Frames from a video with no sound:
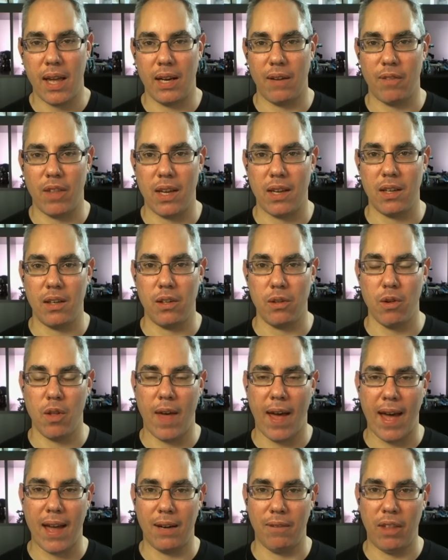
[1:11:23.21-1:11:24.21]
And if they can do
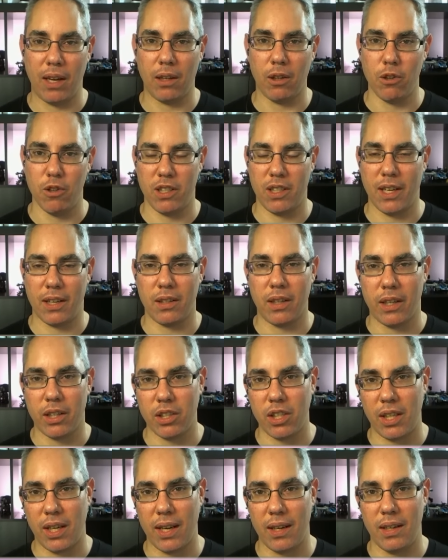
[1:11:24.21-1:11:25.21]
that, if they can own the
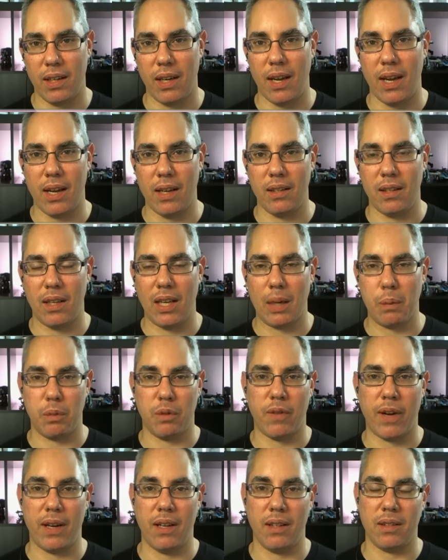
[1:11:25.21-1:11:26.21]
technology end to end and they can
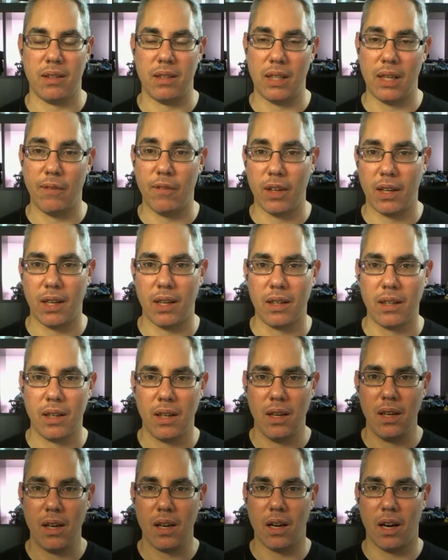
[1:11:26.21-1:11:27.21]
provide a significant
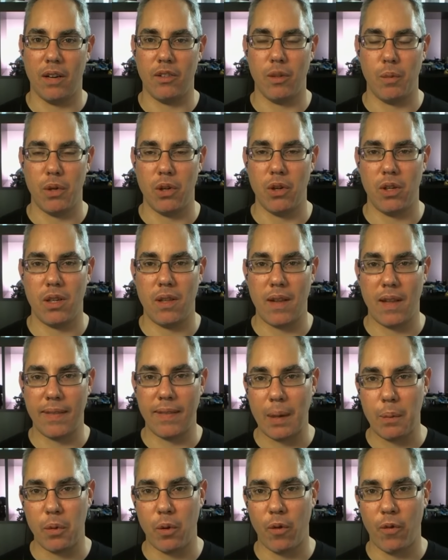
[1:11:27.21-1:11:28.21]
contribution,
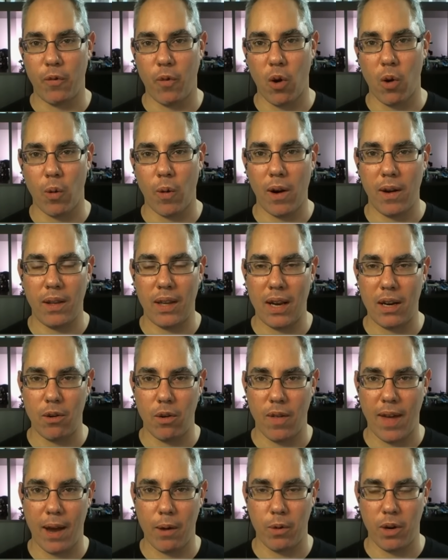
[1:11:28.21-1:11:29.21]
then they move forward. And they
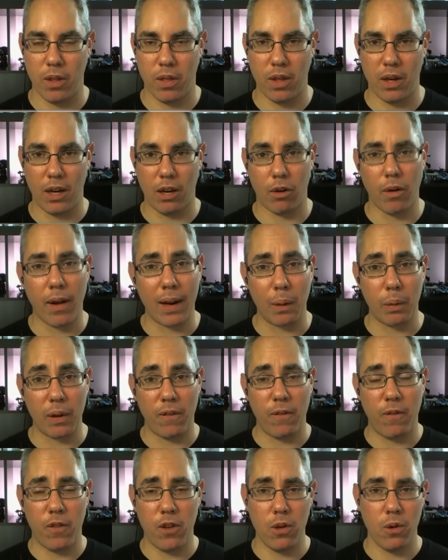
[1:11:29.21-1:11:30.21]
do that with an
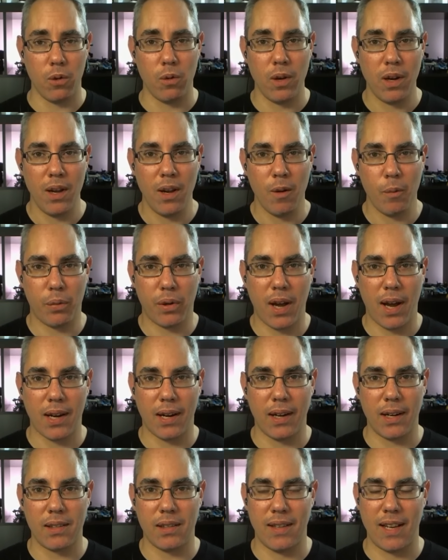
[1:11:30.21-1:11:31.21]
incredibly few
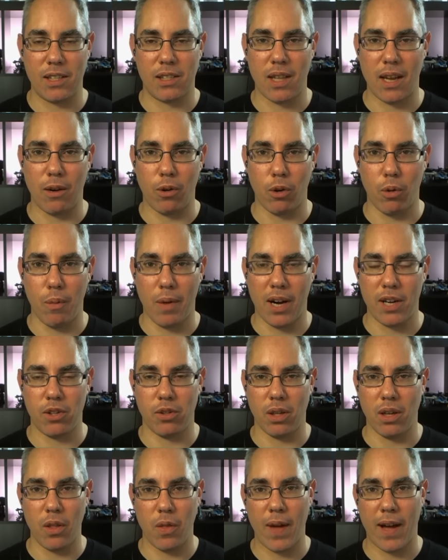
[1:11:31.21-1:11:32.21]
products. And that's that whole
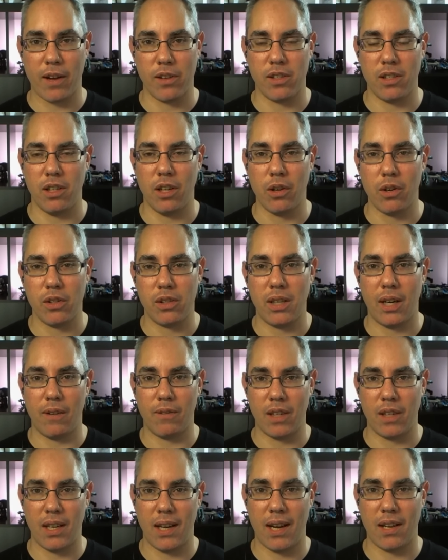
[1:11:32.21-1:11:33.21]
mantra, a thousand no's to
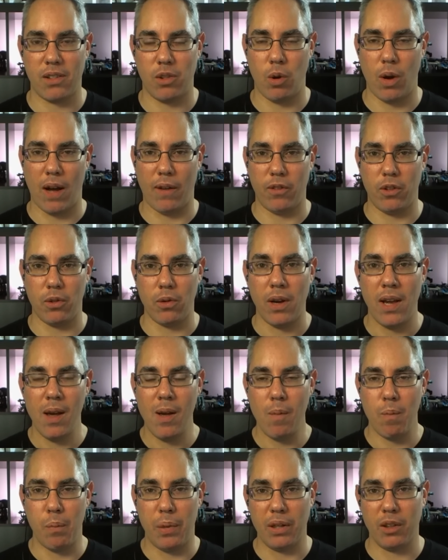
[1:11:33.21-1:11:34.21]
every yes. You have to
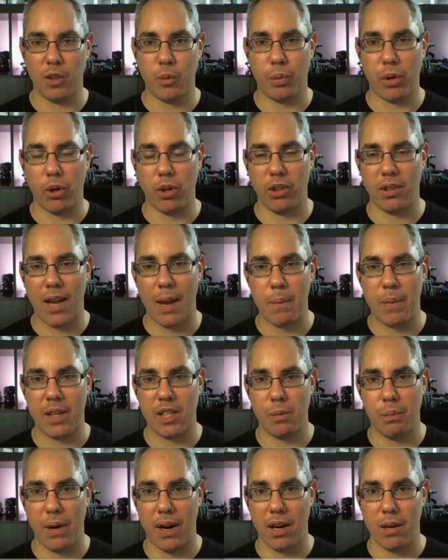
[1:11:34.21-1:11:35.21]
build, prototype,
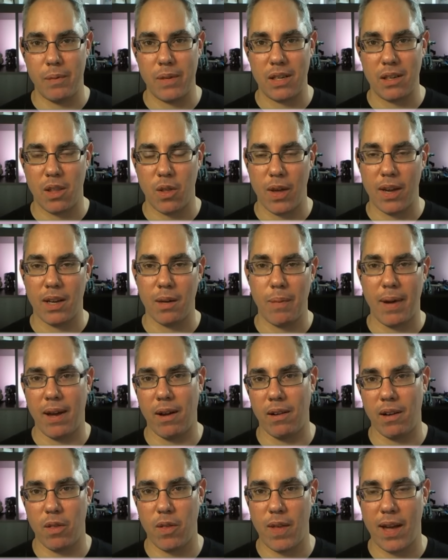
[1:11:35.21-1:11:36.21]
experiment, think
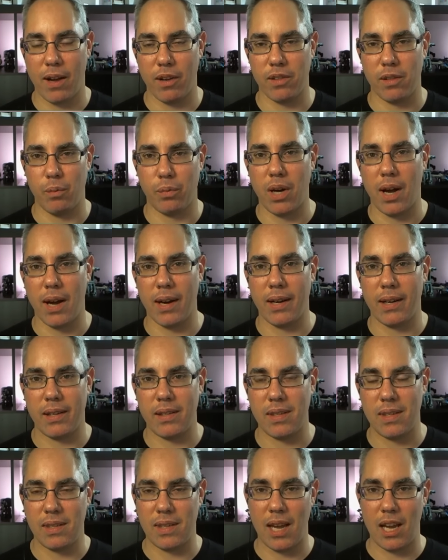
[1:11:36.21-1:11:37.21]
about a thousand
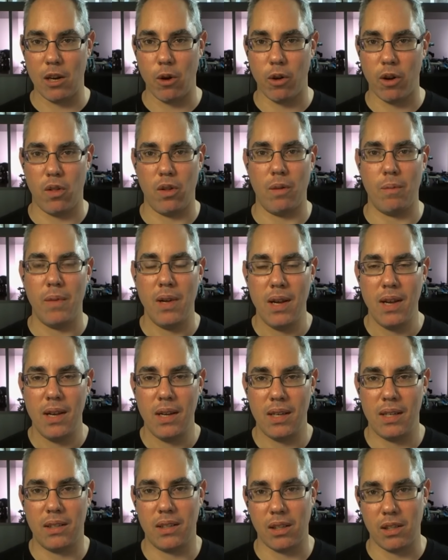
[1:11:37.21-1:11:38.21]
products and say no to them
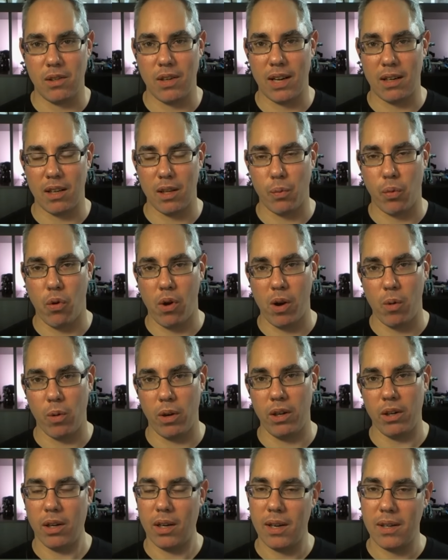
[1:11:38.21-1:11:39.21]
until you get to the point
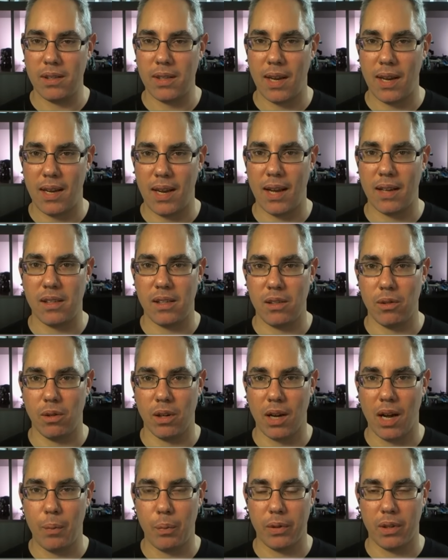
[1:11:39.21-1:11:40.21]
where you're going to say yes to
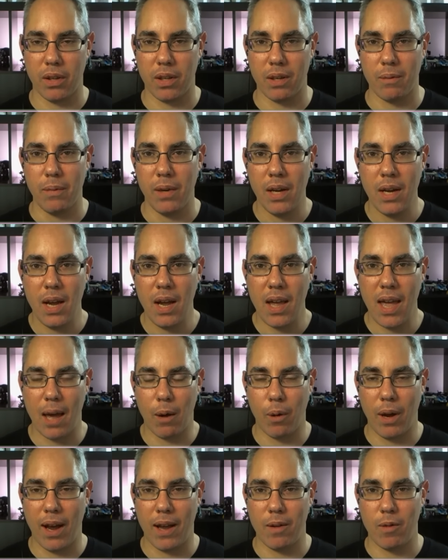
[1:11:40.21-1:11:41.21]
a couple of them.
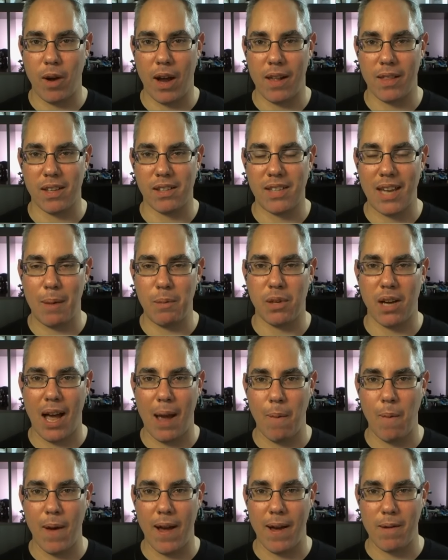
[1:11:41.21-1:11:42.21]
And at the same
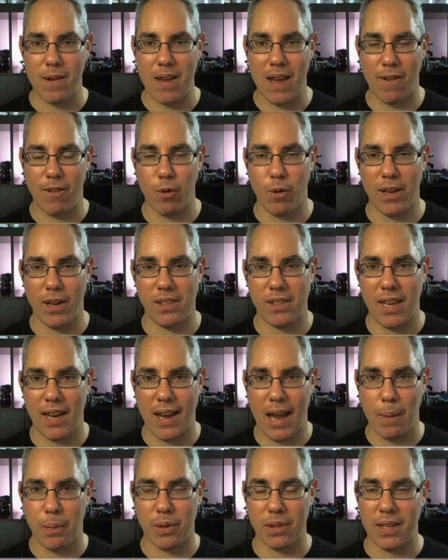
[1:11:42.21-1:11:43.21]
time, everyone's
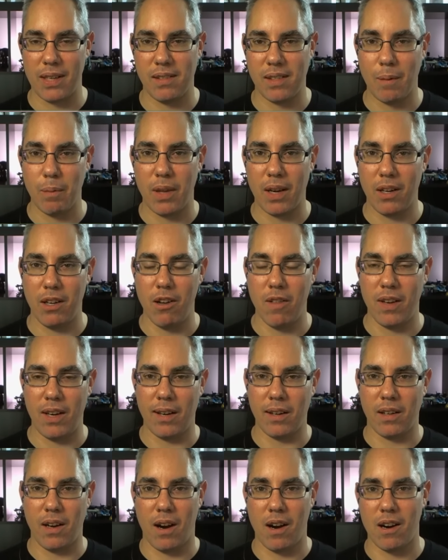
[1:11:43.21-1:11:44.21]
saying Apple needs something new. They
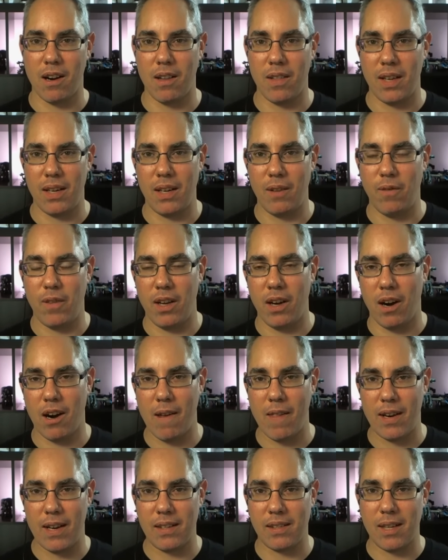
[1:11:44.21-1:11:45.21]
need a car, they need V
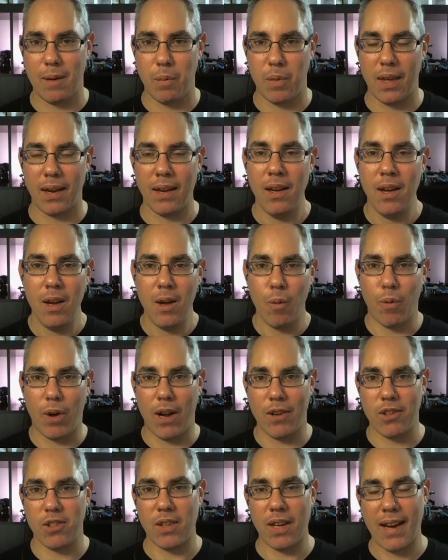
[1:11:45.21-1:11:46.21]
R, they need something.
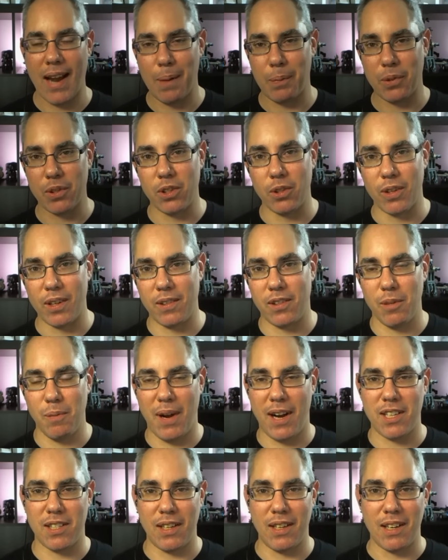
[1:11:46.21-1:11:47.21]
We're also saying Apple's doing too
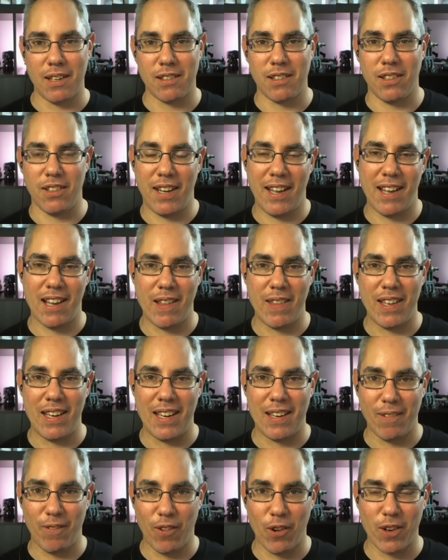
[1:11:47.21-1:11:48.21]
much. They need to slow down. They
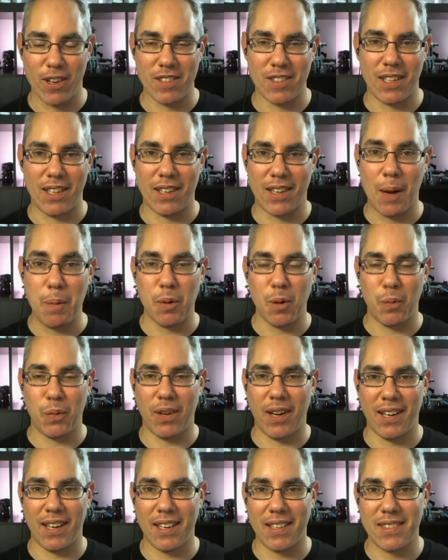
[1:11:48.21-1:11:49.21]
need to focus on a couple of
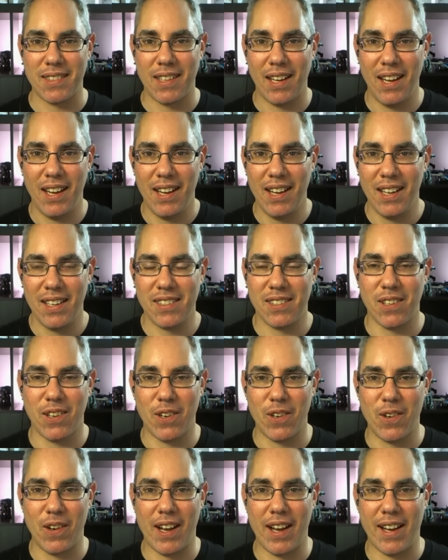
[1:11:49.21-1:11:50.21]
products.
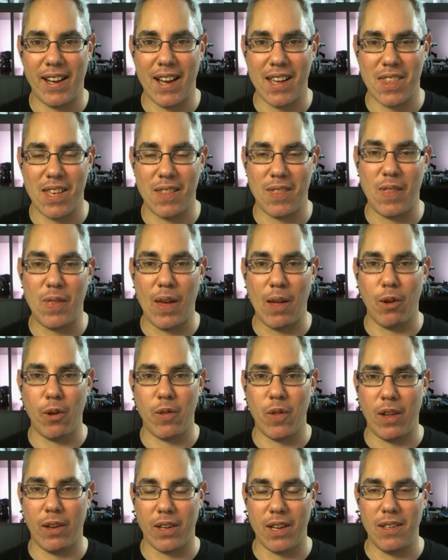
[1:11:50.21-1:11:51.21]
So uh, I think that
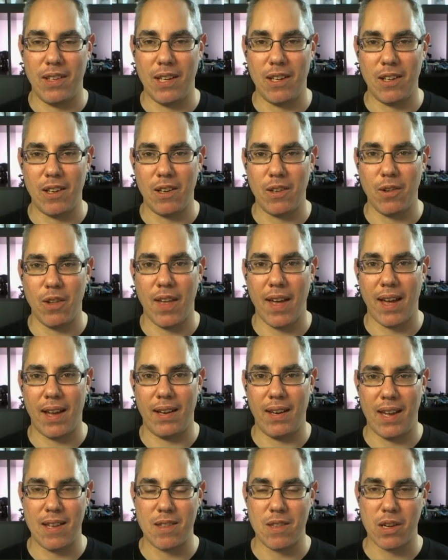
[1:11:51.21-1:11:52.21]
they'll they'll continue to do
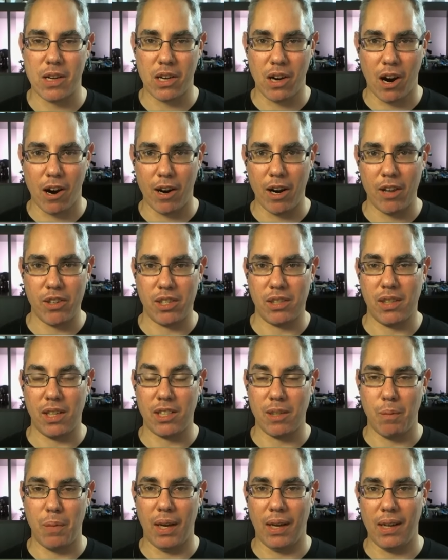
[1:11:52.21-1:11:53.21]
that. And the car is just
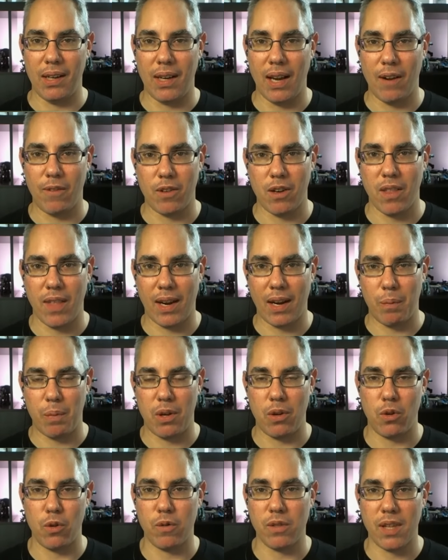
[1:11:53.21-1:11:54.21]
such a big endeavor that it
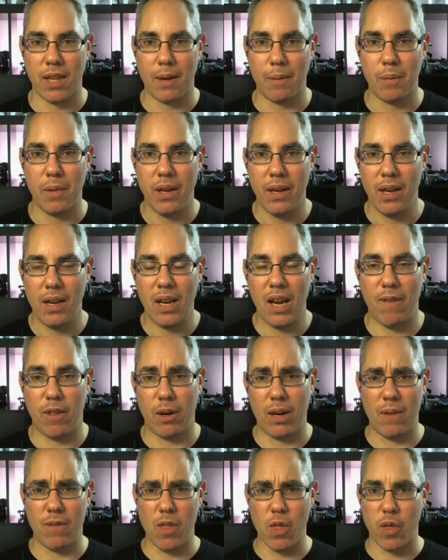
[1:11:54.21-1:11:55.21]
behooves them, if
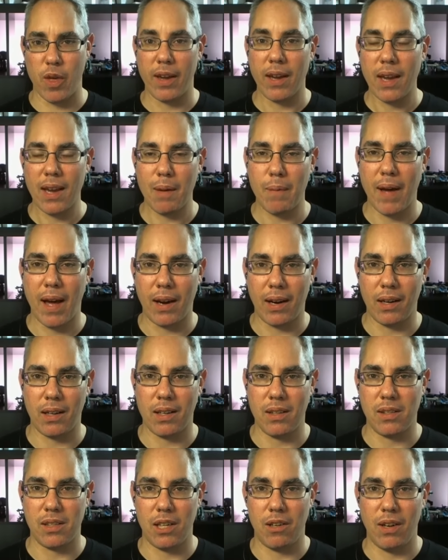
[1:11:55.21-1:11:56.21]
they're even thinking about
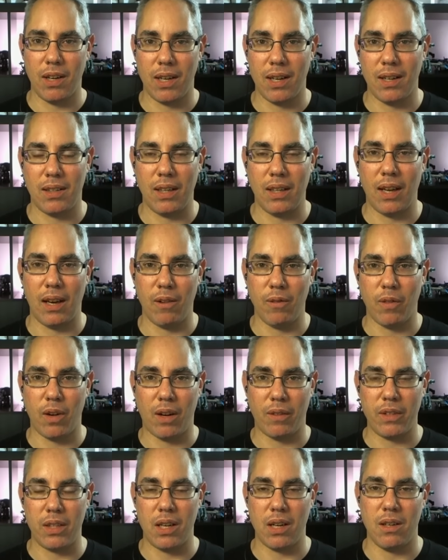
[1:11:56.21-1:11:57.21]
it, considering it, to get
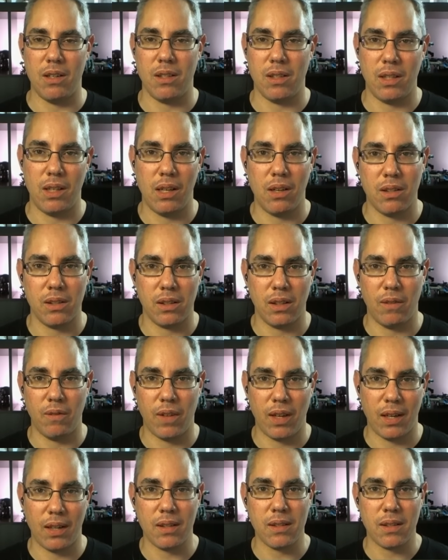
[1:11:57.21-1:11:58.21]
involved years and years in
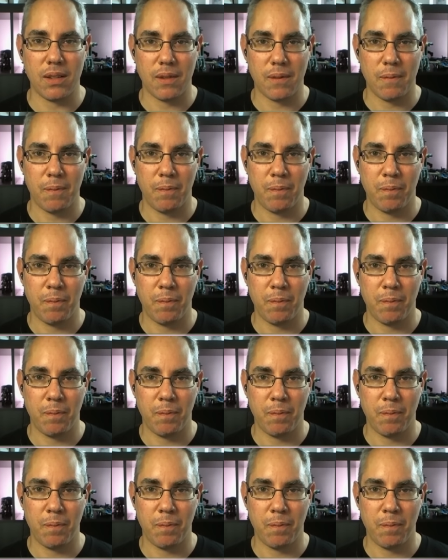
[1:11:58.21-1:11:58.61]
advance.